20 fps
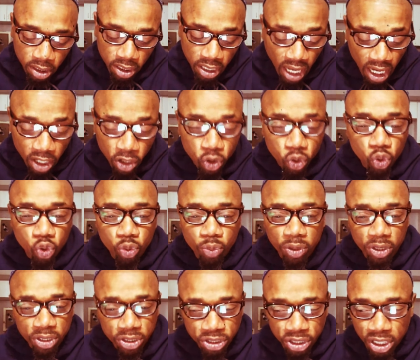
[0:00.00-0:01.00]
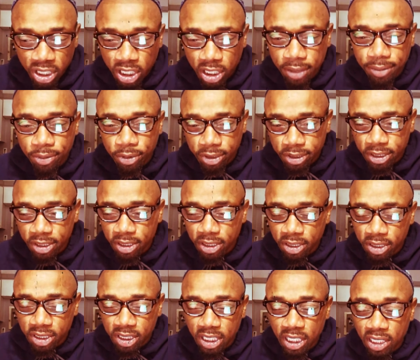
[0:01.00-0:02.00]
Yaqub or Jacob was the
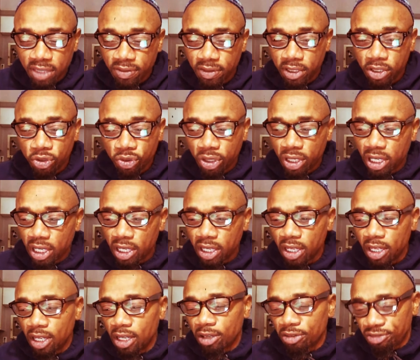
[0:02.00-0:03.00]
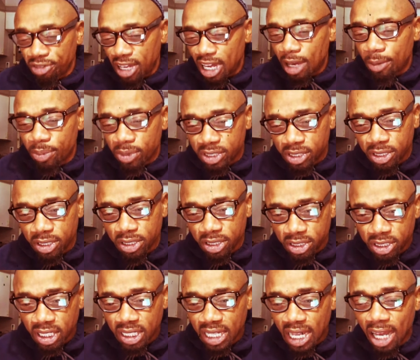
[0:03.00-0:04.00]
deceiver. You hear 5%
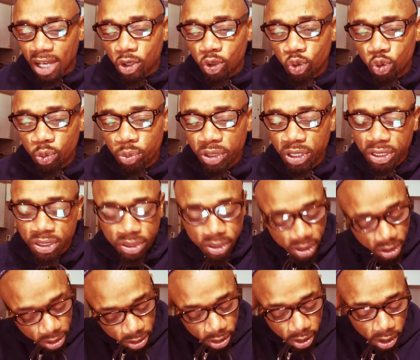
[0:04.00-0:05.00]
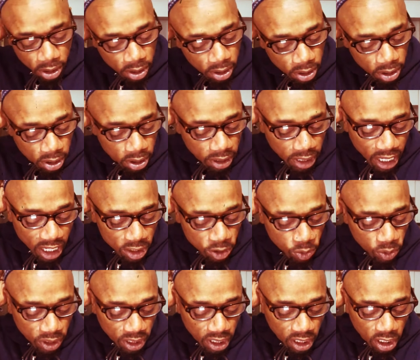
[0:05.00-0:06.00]
that say Yaqubians.
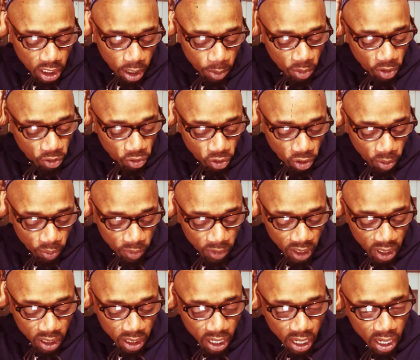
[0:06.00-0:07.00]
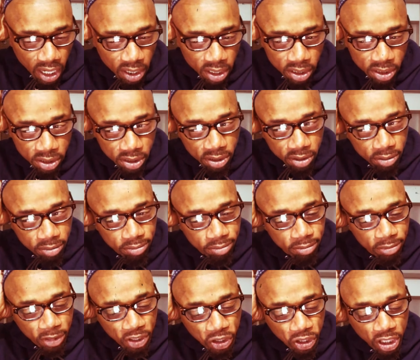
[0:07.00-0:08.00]
That's where they coming from. They not as
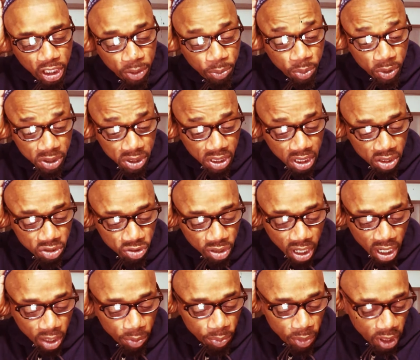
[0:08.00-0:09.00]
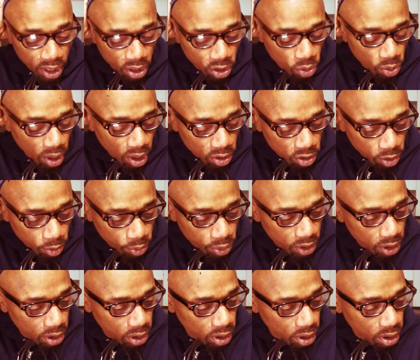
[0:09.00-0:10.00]
deep as they try to make you out to
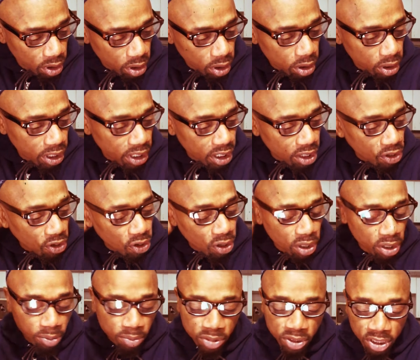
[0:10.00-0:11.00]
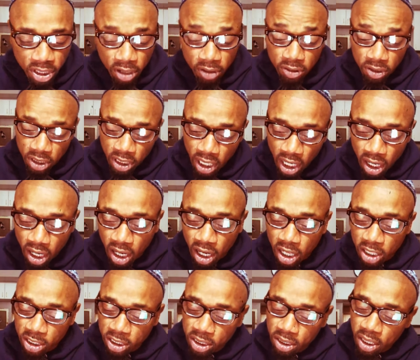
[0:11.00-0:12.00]
be. They call themselves
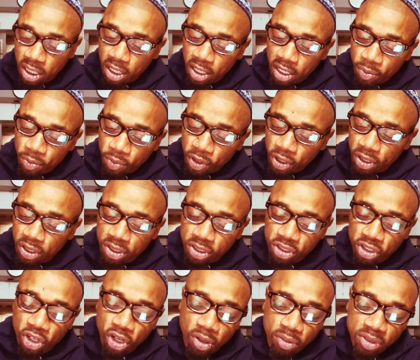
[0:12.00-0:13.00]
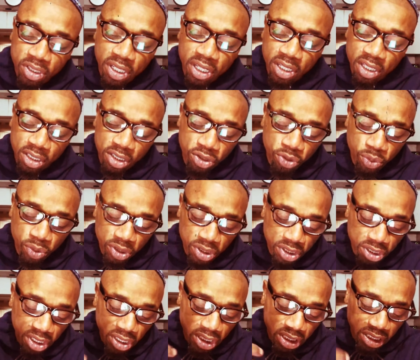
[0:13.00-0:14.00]
gods because Psalms 82 and
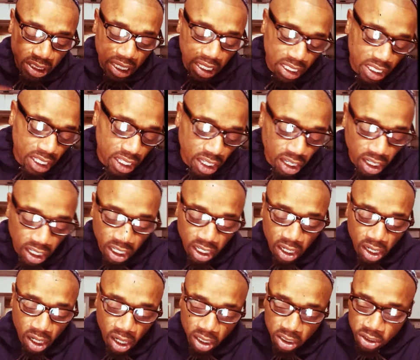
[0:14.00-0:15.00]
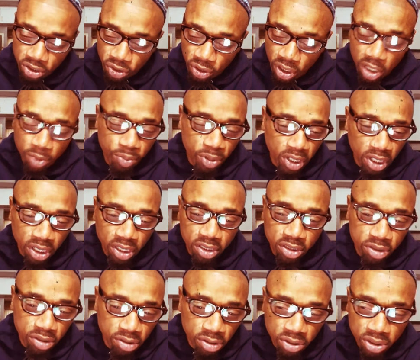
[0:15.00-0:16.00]
6 say, Ye are gods. So they pick
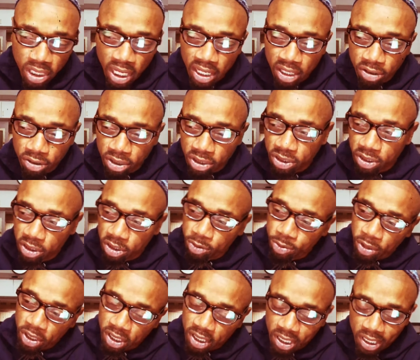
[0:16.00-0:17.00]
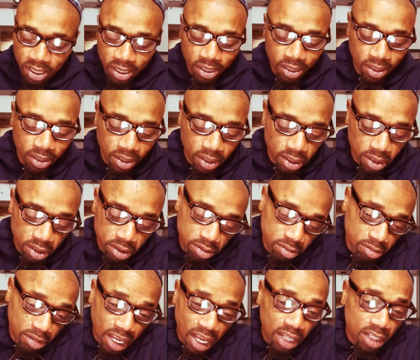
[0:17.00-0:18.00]
and choose like Christians. But
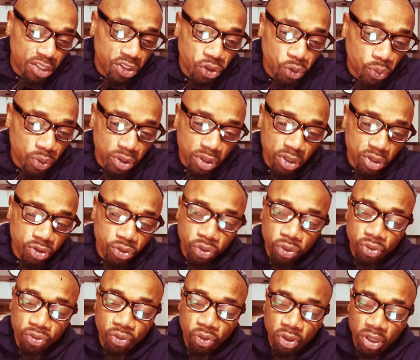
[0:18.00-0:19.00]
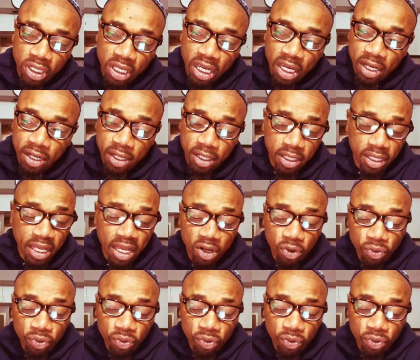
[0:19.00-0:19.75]
I deal with the truth organically.